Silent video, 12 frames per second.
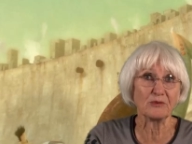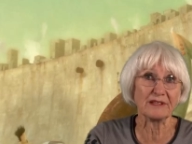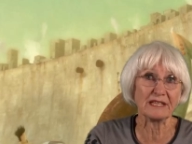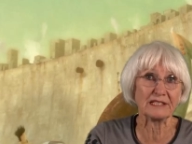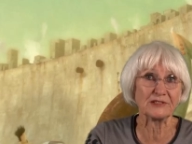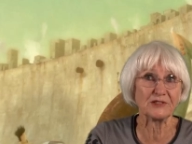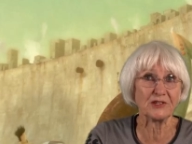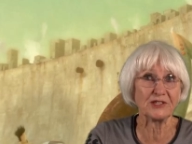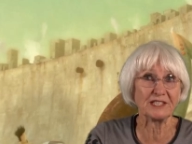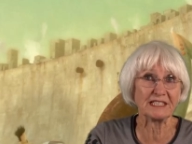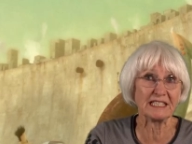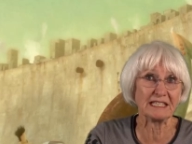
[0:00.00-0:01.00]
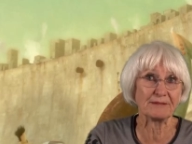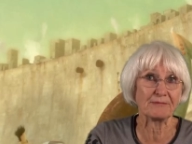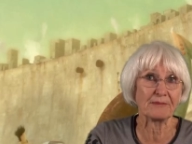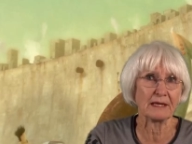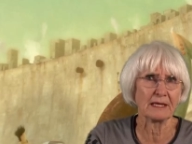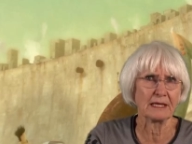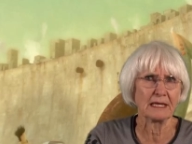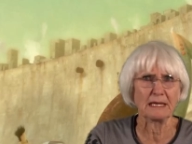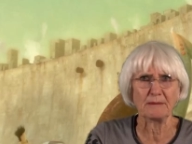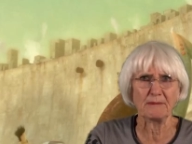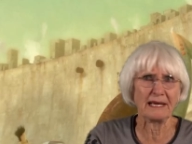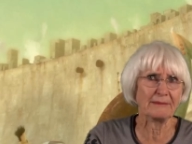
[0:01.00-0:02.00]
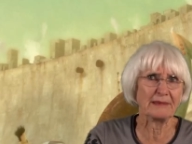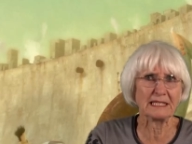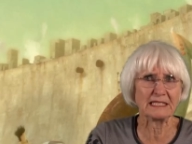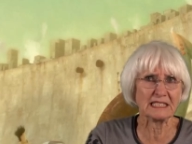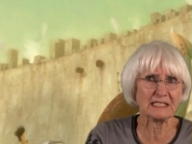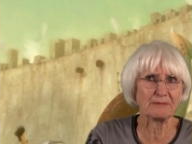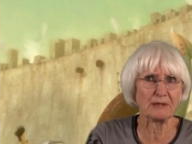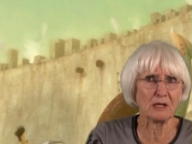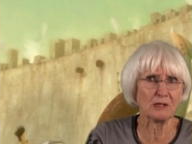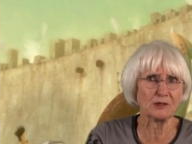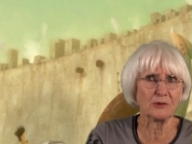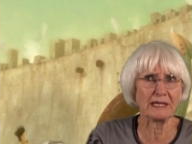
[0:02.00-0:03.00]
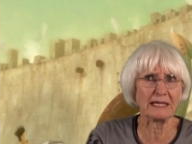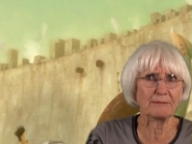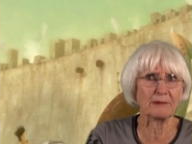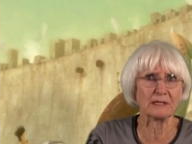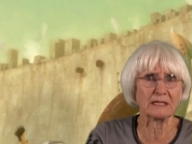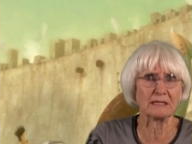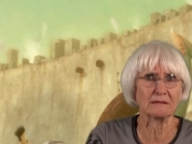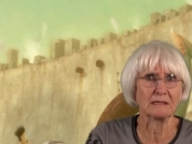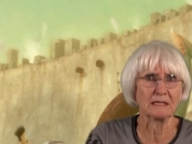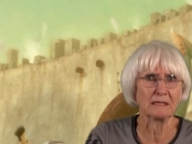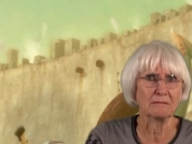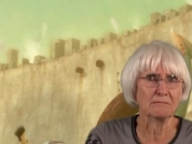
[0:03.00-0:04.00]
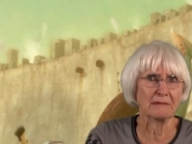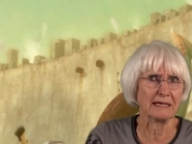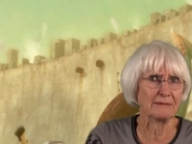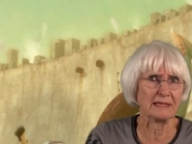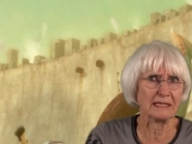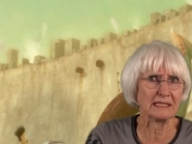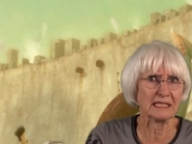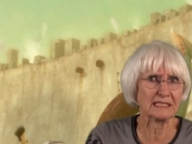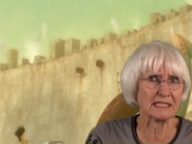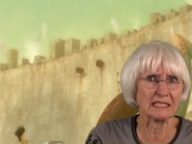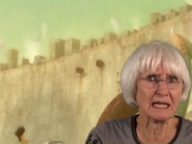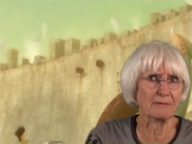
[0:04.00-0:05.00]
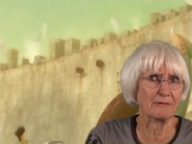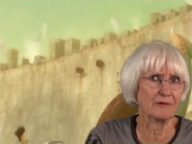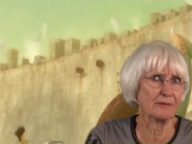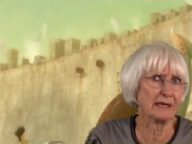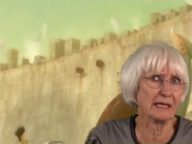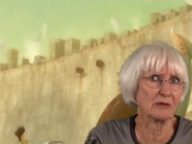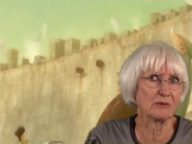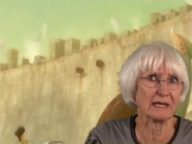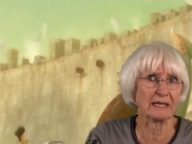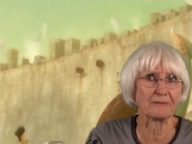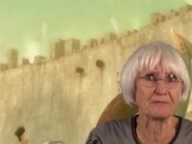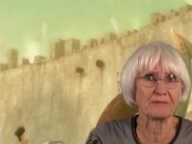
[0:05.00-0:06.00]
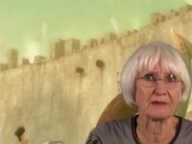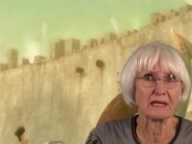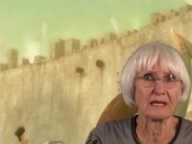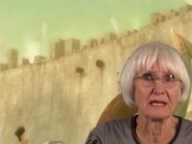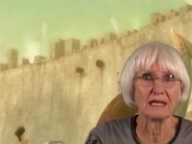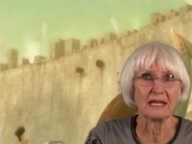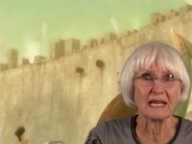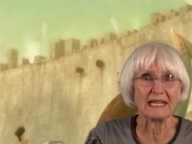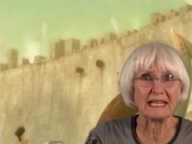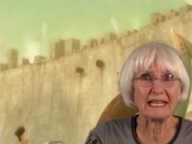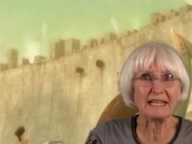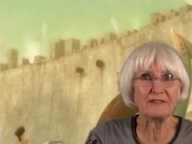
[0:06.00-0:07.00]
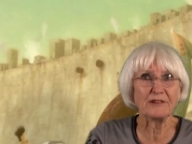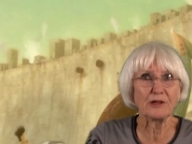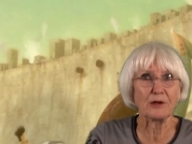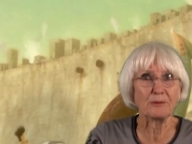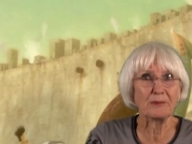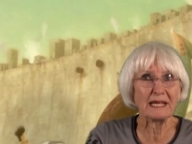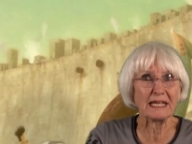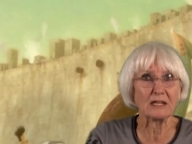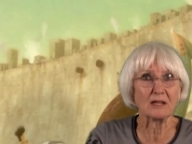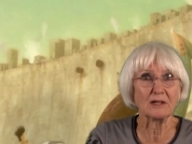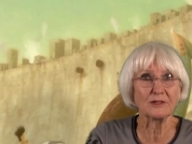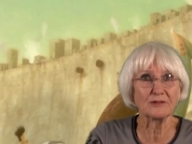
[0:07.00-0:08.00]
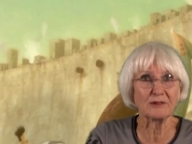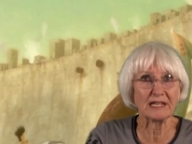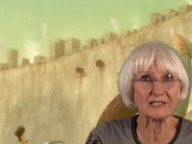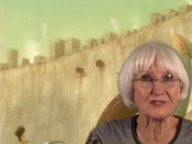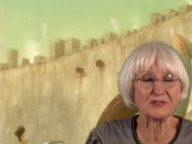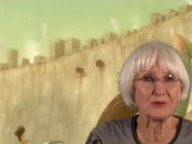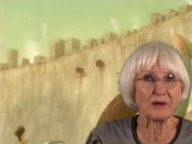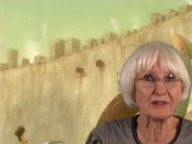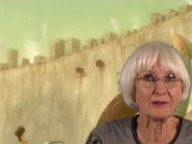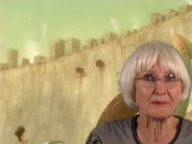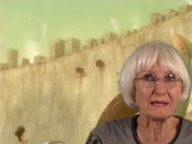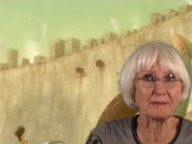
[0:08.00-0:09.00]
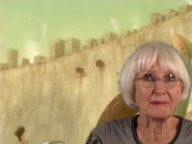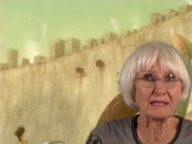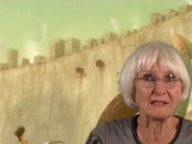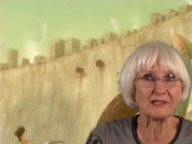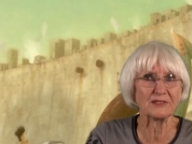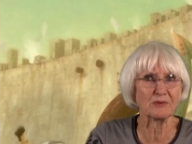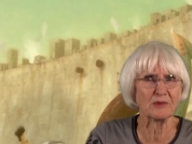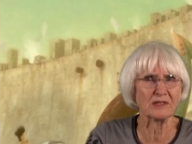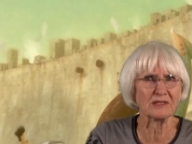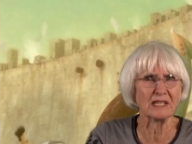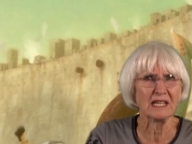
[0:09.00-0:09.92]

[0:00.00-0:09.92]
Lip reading: with uncertainty. Maybe it doesn't belong to anybody. Maybe it doesn't come from anywhere. Even though Pete contrasts to other people in this world,